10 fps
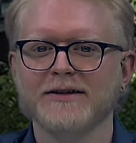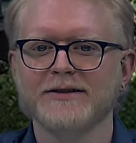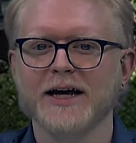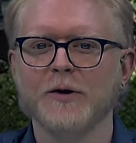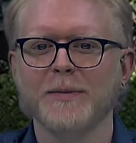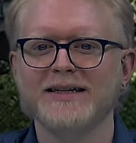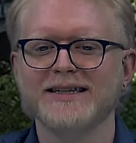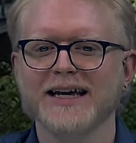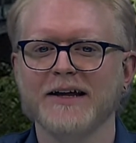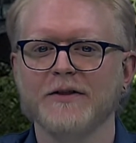to help
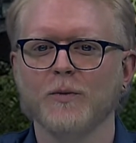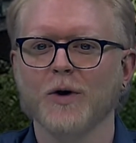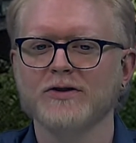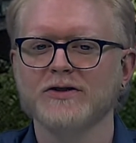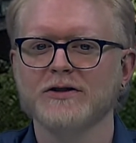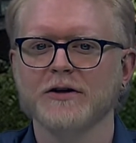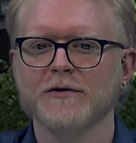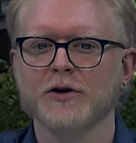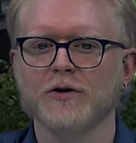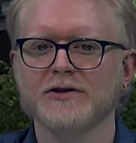mitigate the worst of the
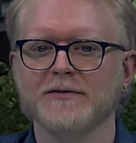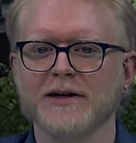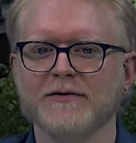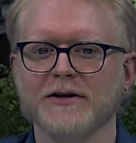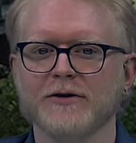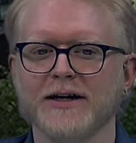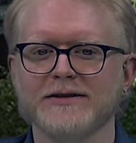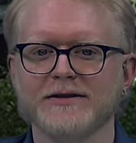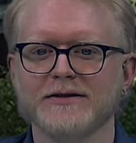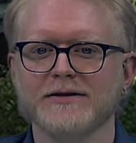cost of living
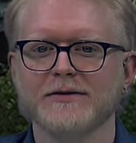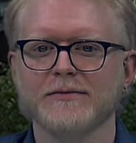crisis.